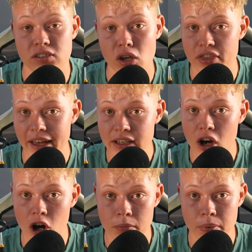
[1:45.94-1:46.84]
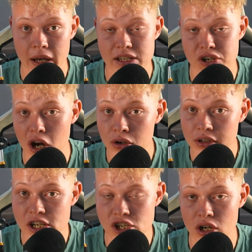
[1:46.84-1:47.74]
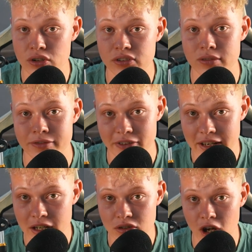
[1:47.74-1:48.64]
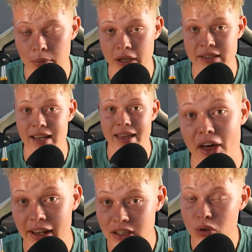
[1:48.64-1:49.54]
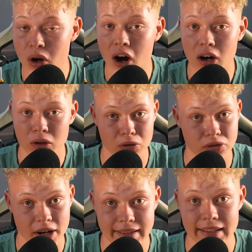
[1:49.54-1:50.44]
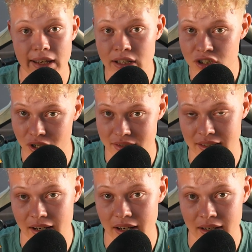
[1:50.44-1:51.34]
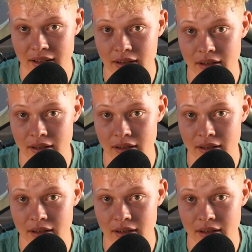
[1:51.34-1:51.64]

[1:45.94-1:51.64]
So then your homepage only shows your video top topics that you are already interested in.